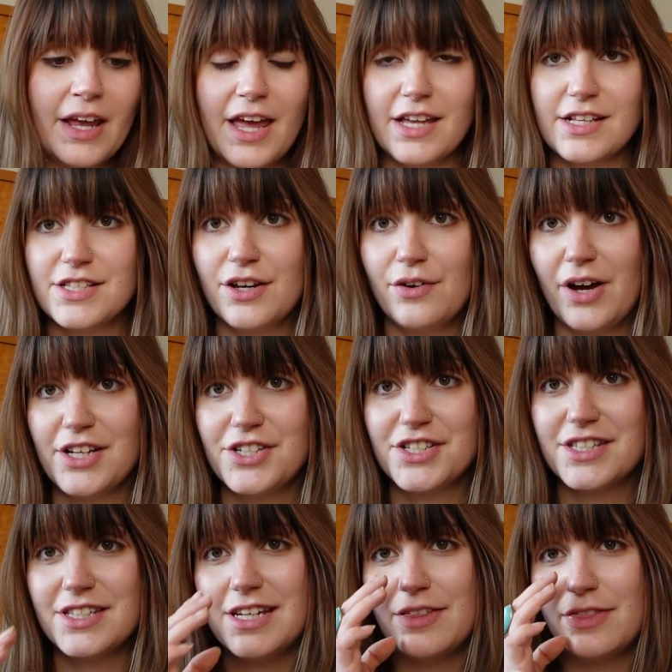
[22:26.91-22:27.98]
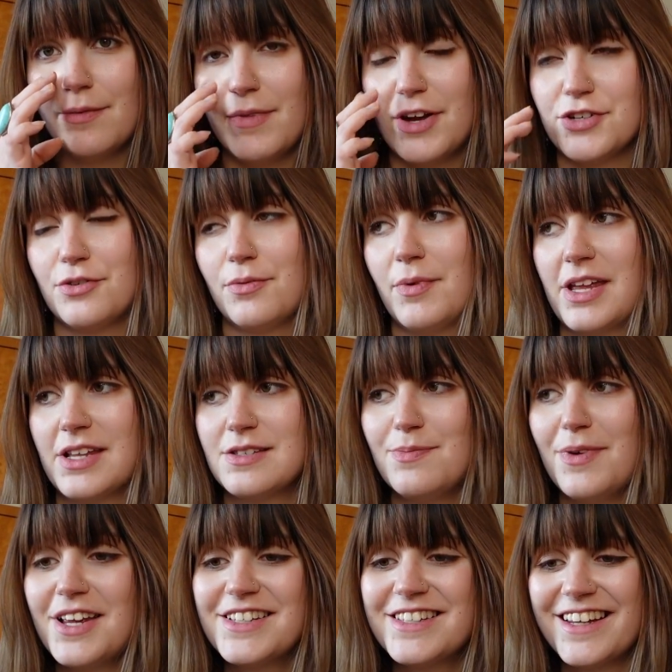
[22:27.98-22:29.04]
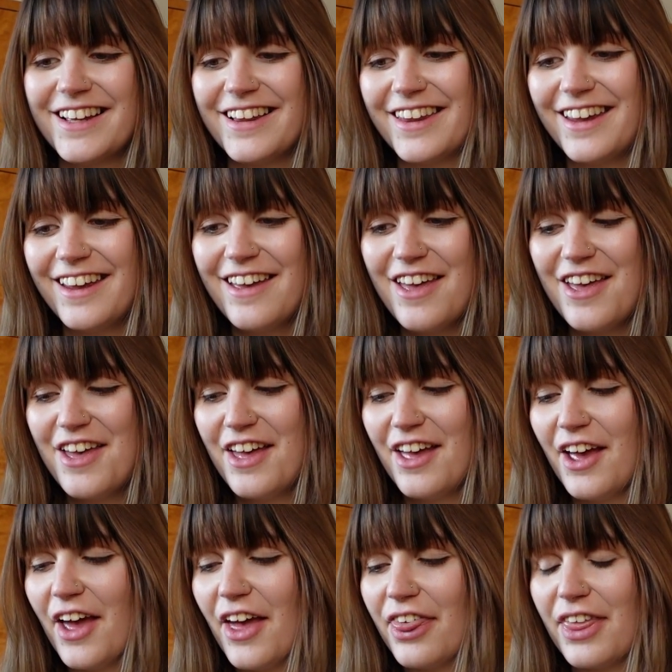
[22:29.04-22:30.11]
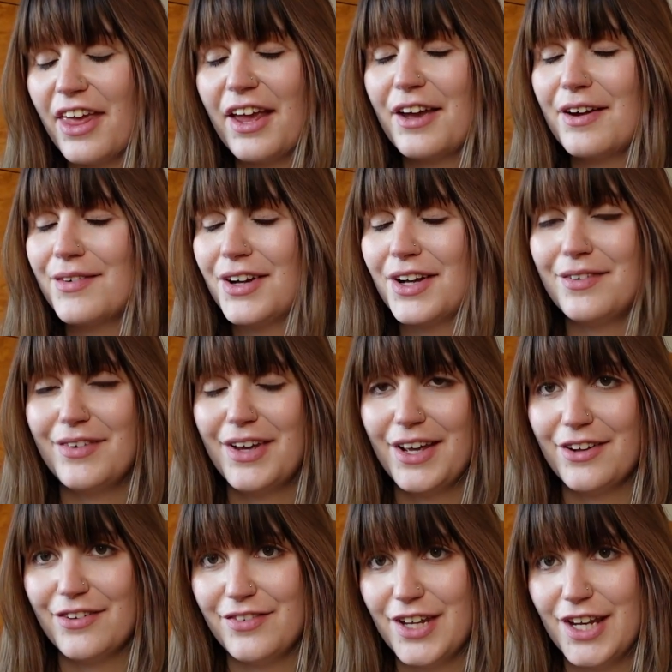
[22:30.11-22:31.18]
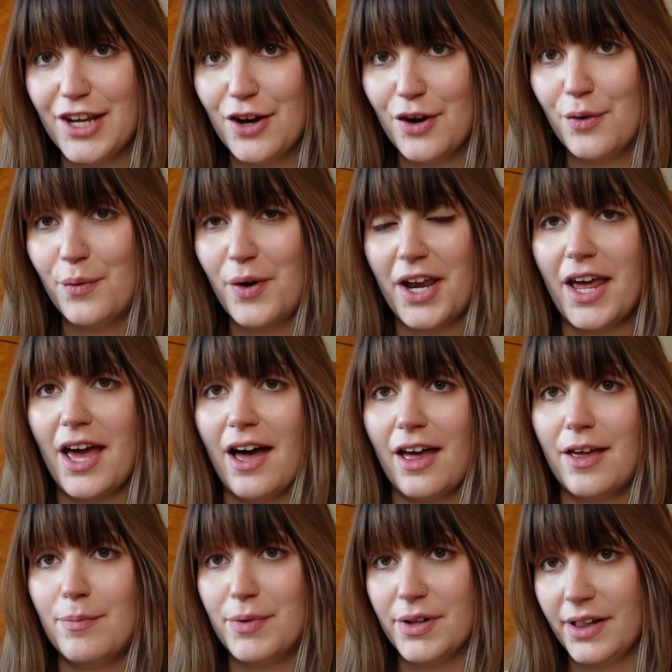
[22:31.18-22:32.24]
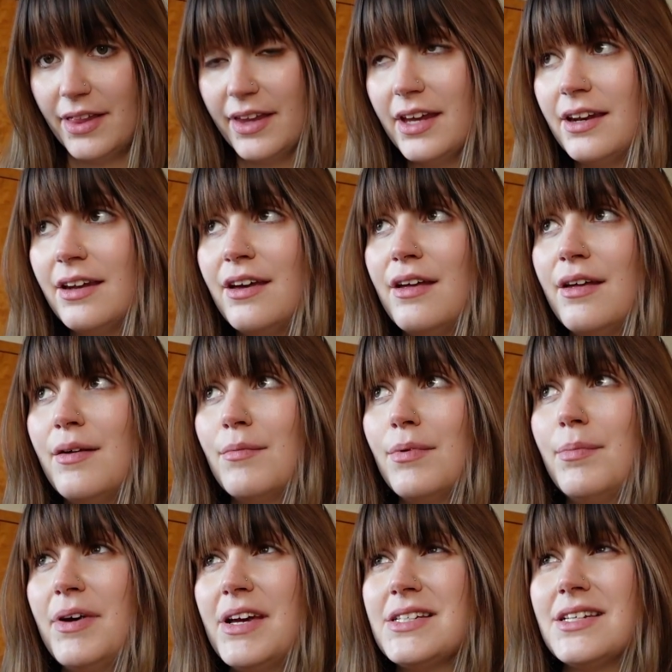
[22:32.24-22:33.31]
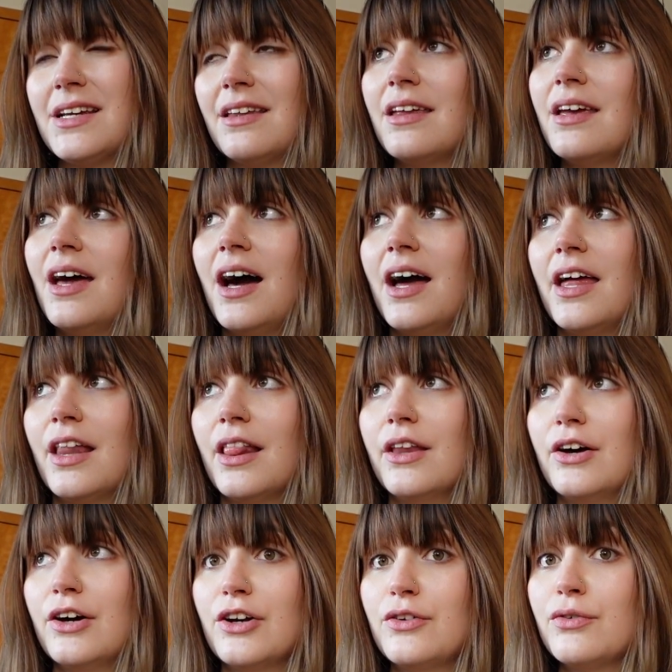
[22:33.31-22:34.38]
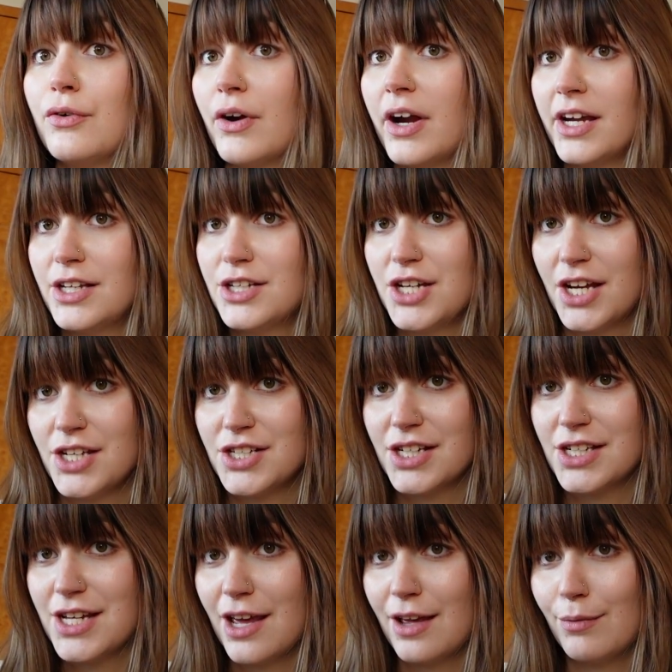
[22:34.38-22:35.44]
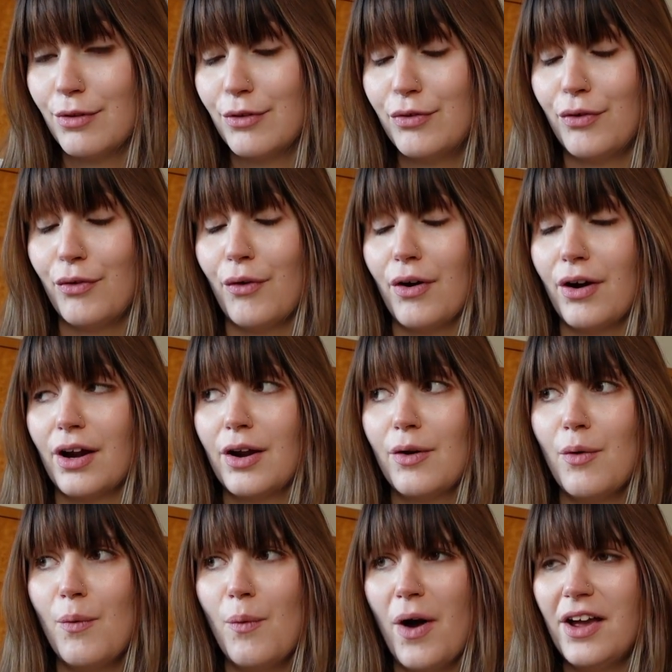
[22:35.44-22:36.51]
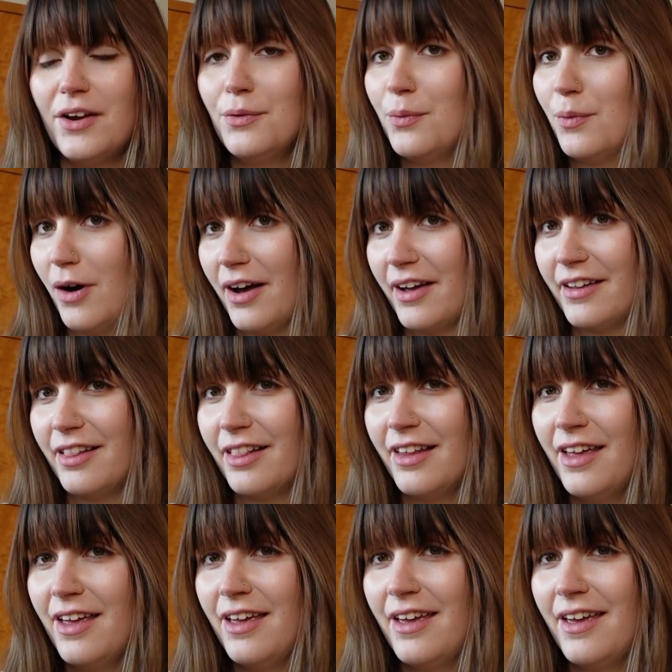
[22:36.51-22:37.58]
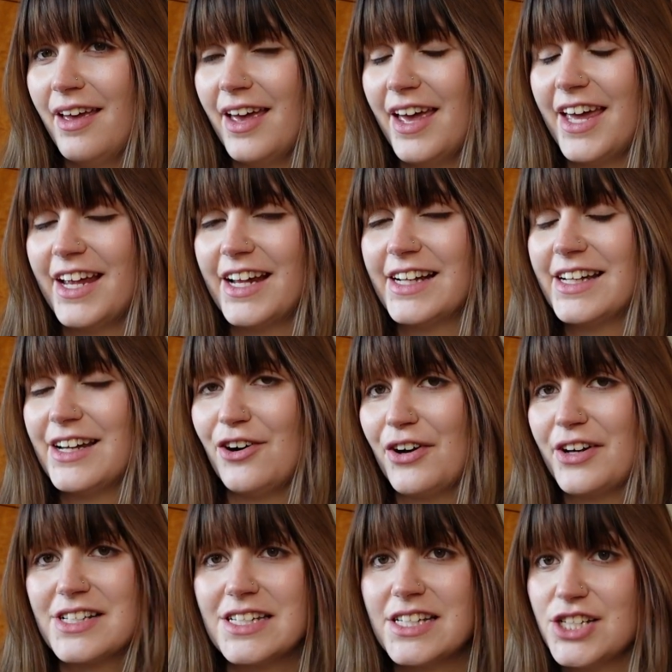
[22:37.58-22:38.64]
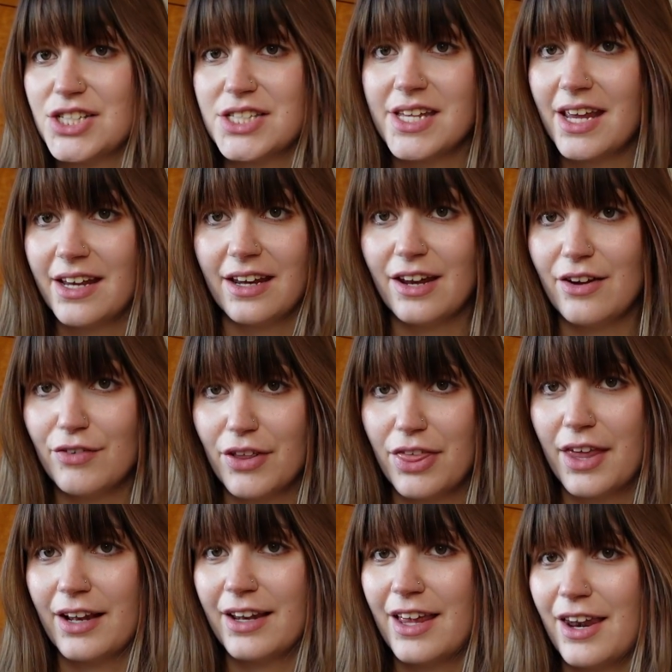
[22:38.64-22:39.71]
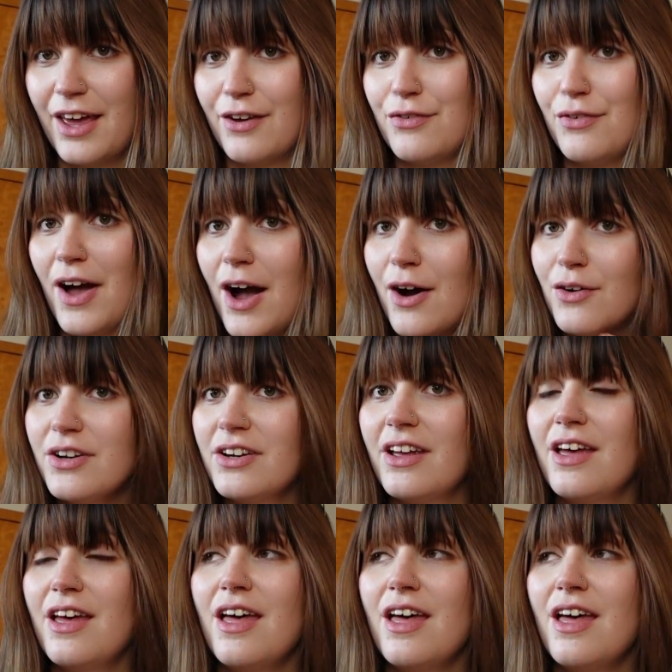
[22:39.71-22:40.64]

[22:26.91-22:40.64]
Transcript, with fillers: And so I just need the measurements. Basically, I think I'm gonna make a video when I build it, but basically I looked for a changing table for quite a while and honestly just hated everything that I found.